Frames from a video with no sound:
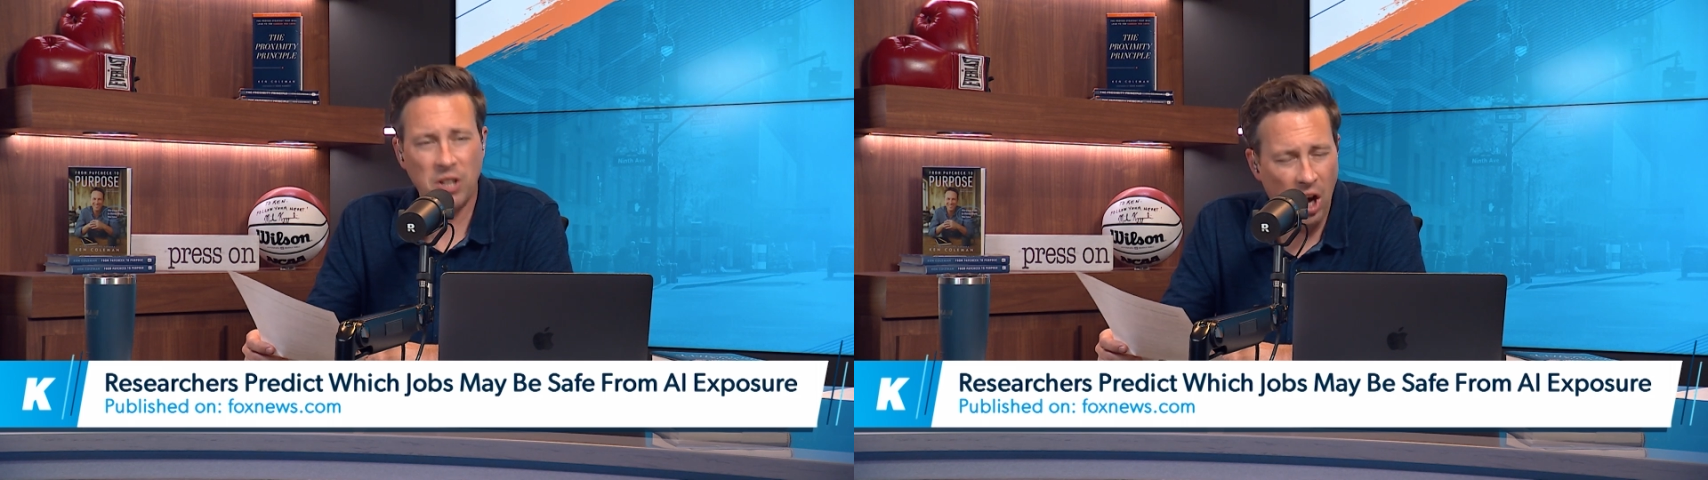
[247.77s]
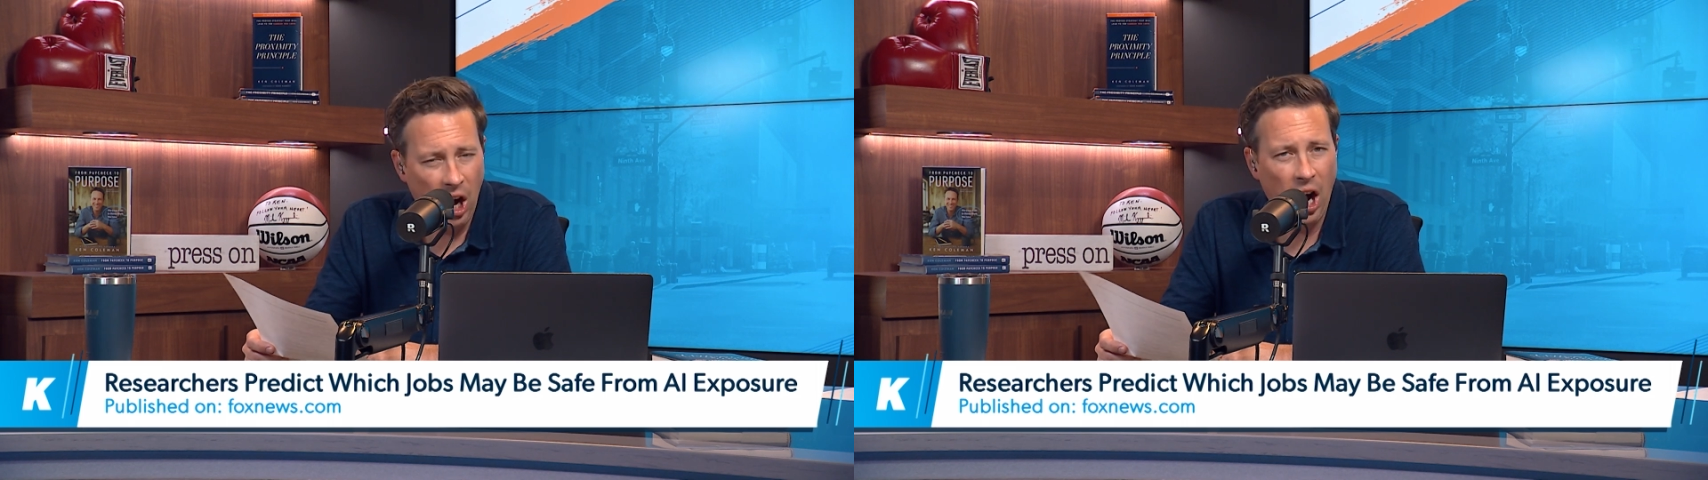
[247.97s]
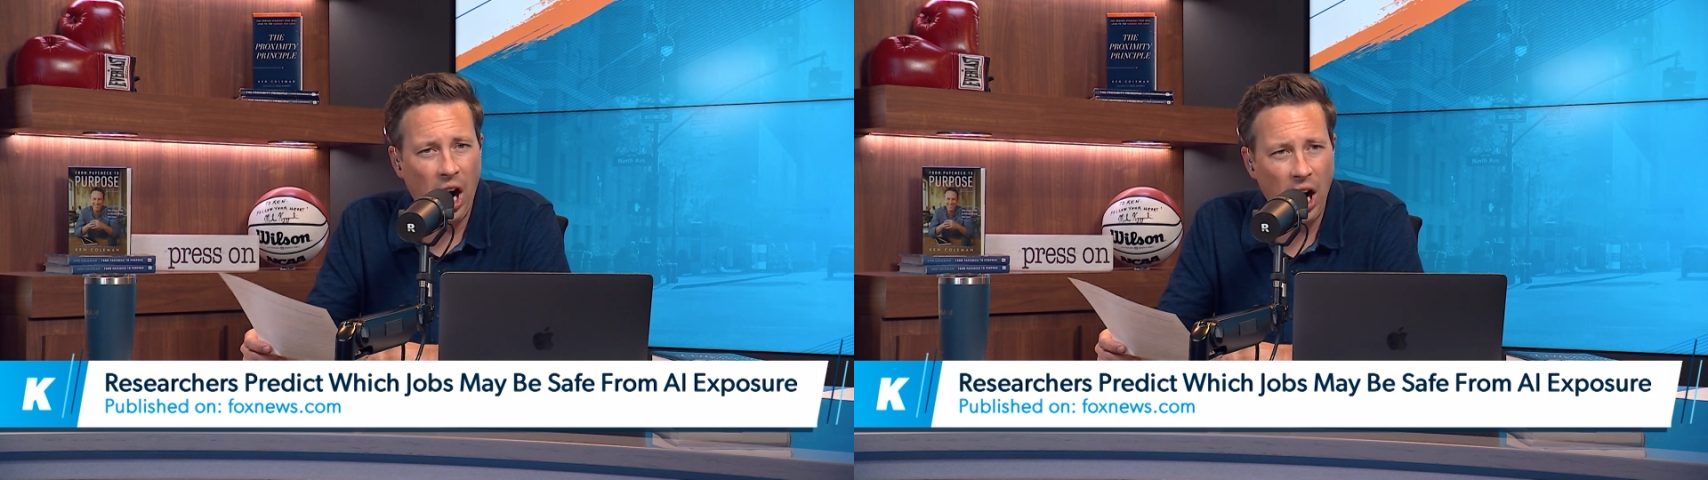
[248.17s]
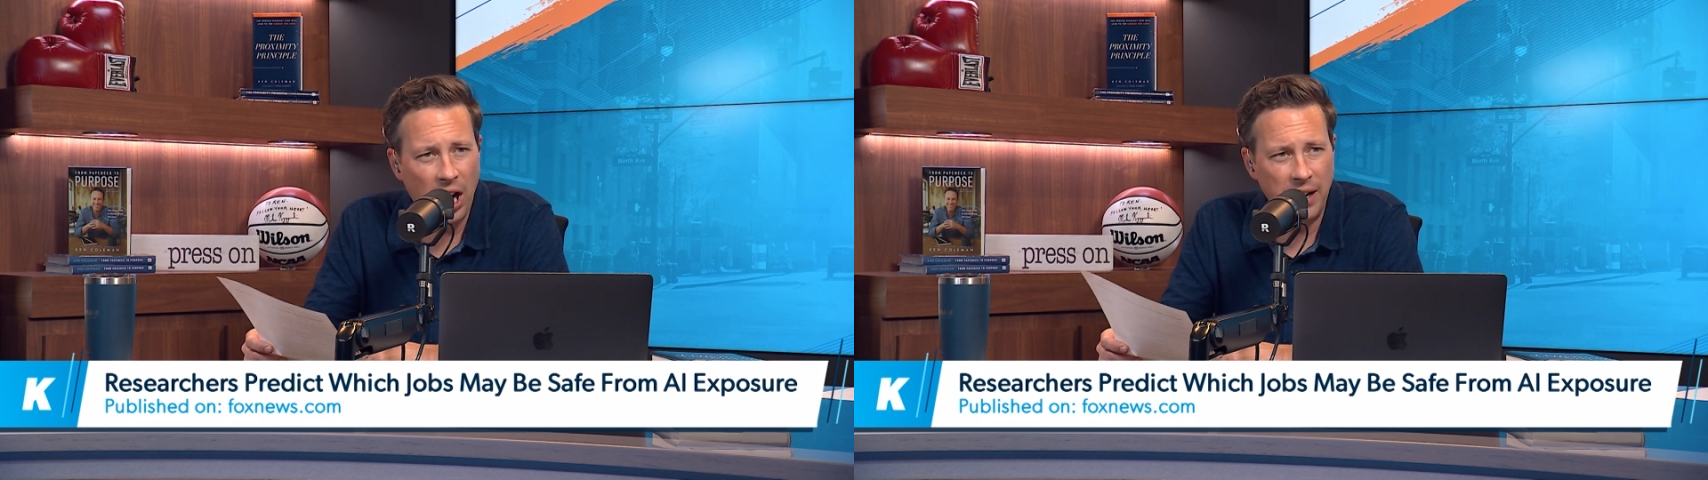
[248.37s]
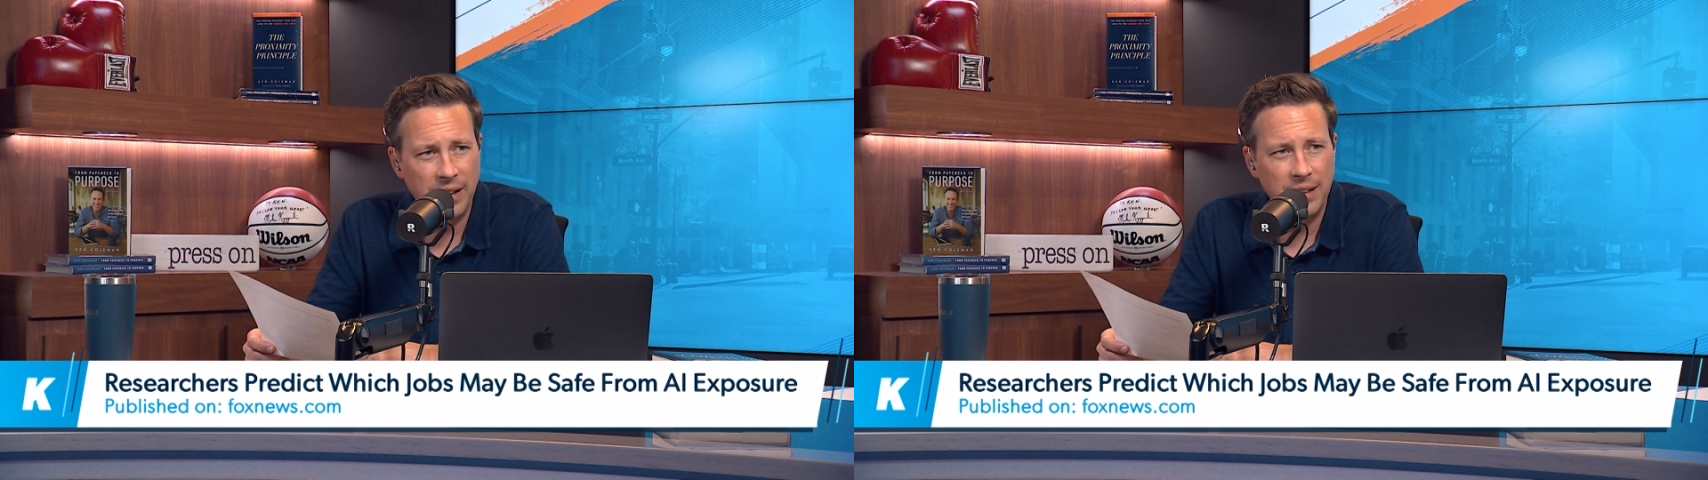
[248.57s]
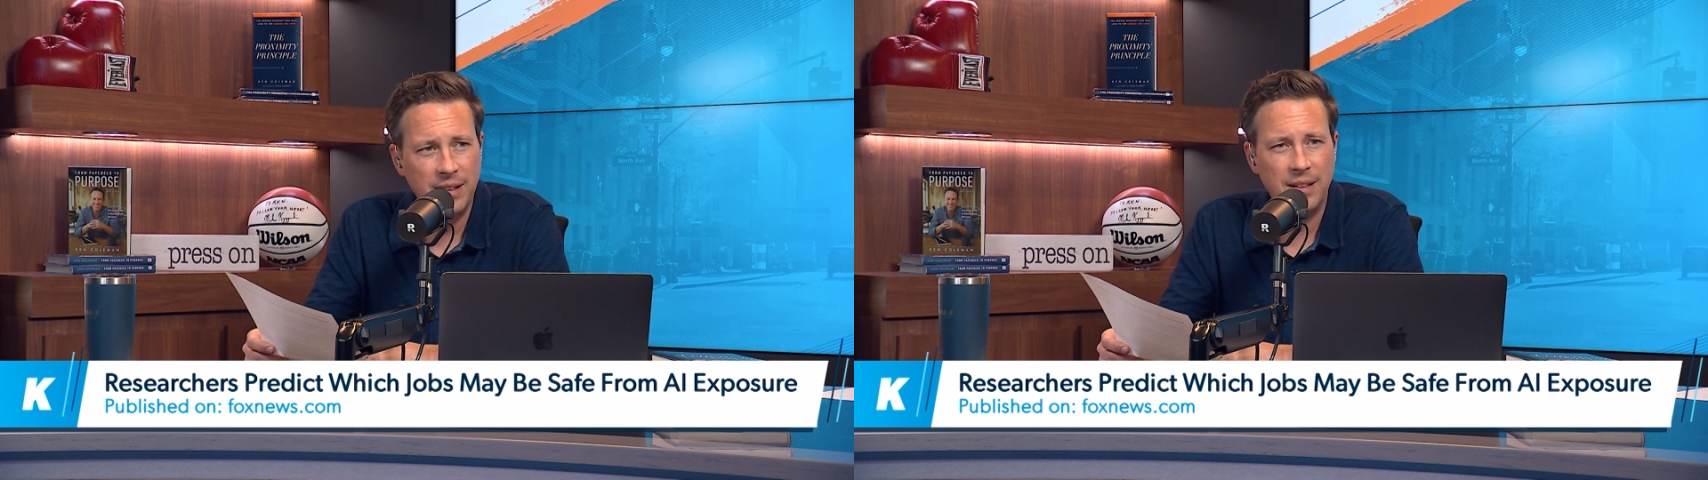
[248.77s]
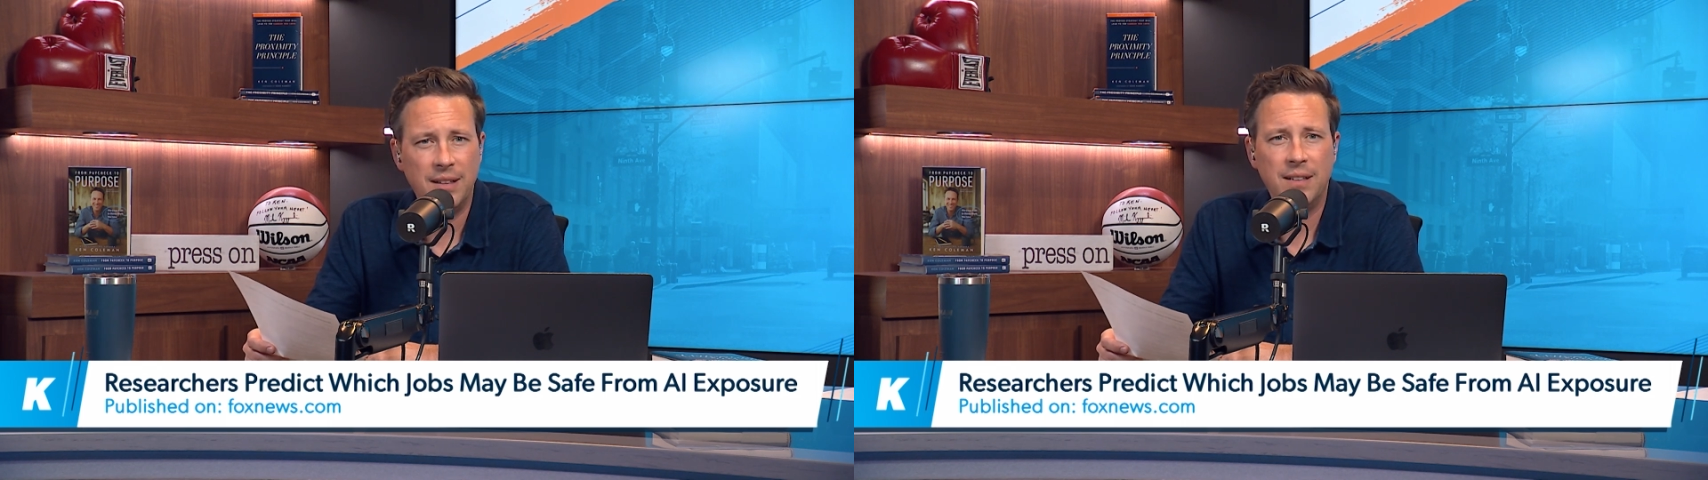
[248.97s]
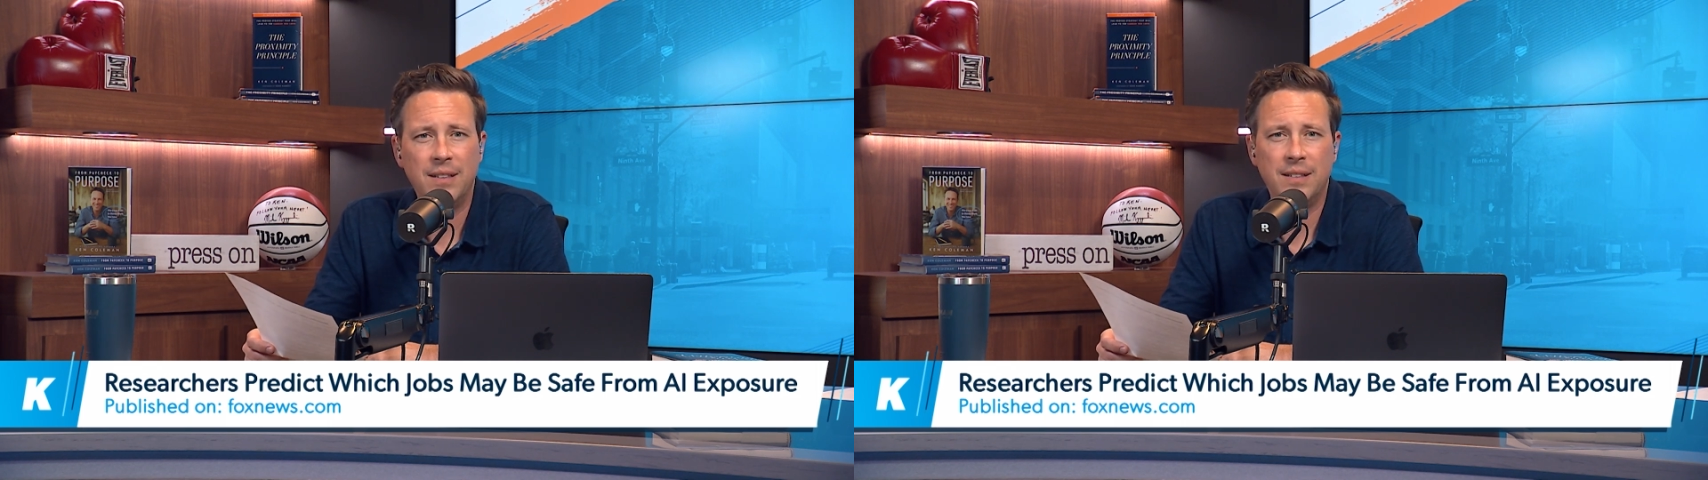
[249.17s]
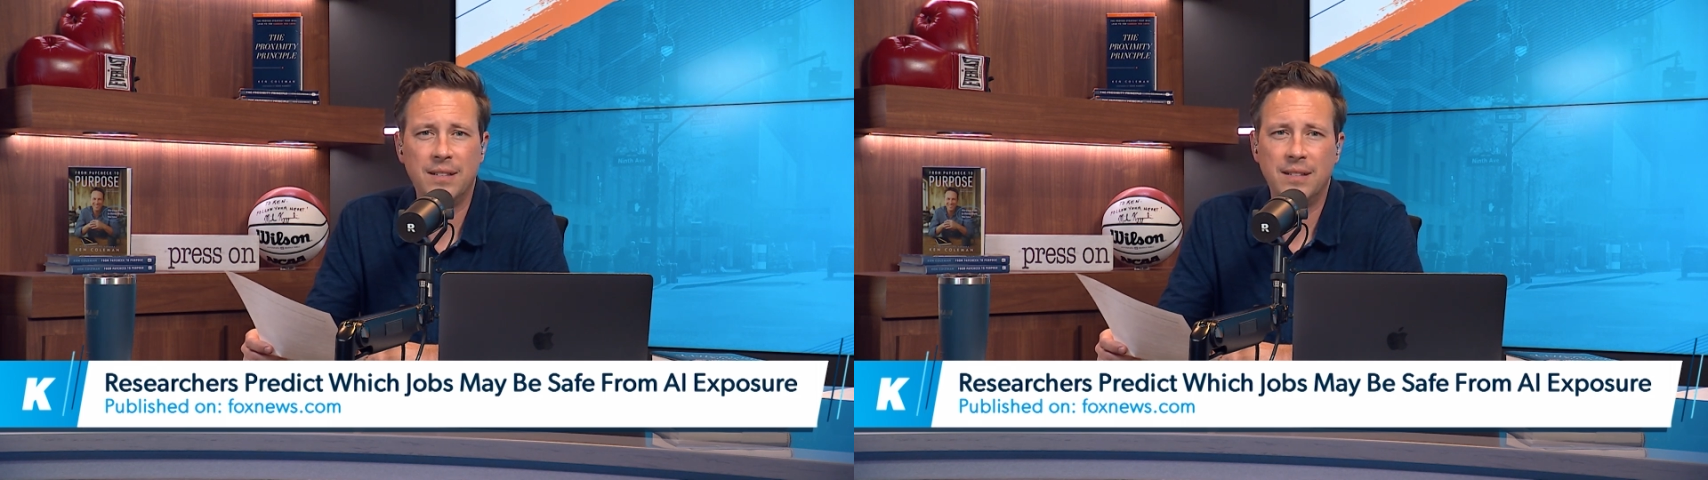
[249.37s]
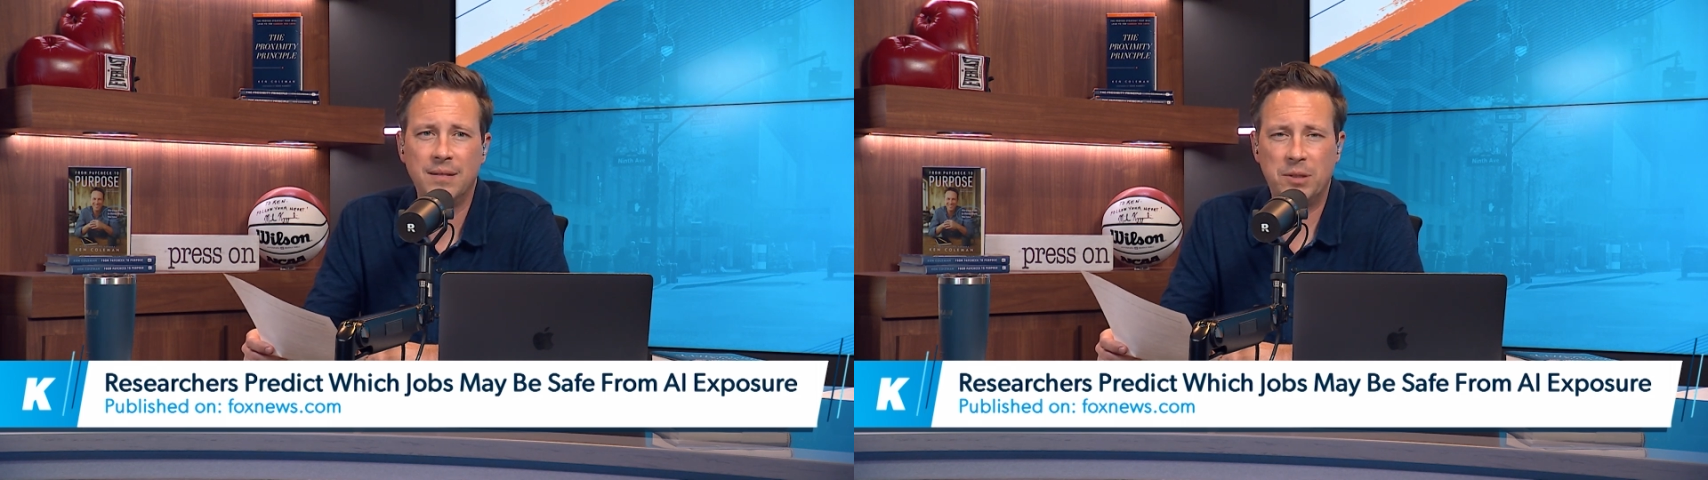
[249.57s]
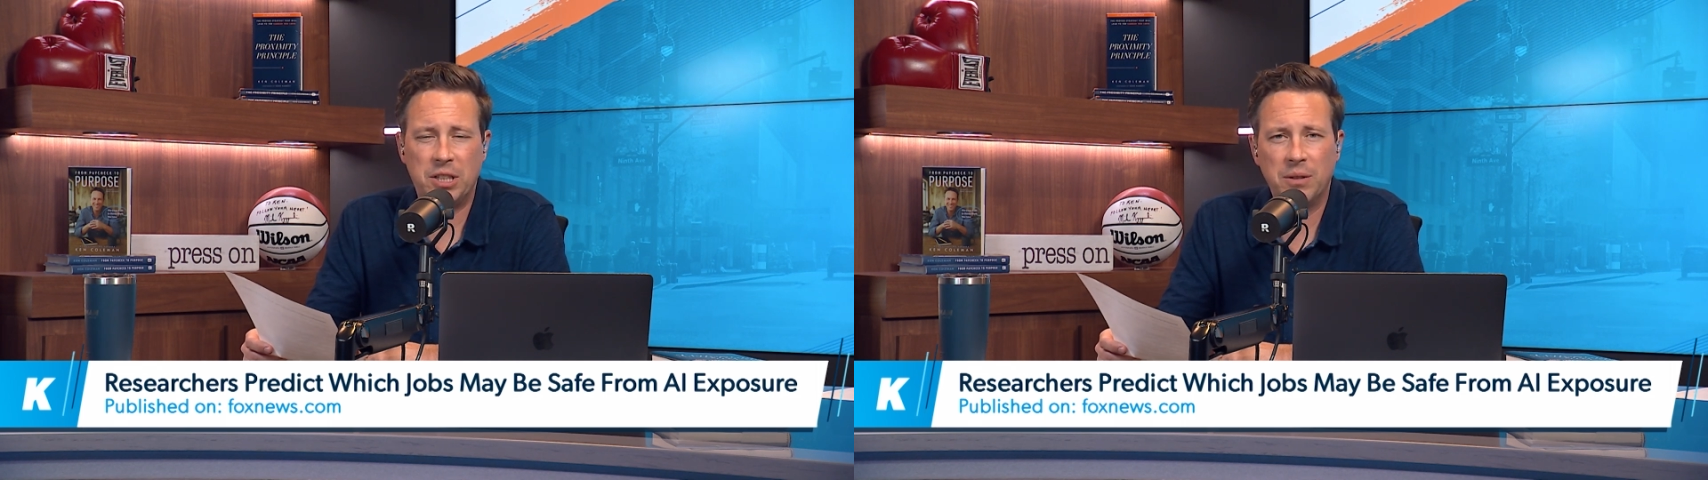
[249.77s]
hard. But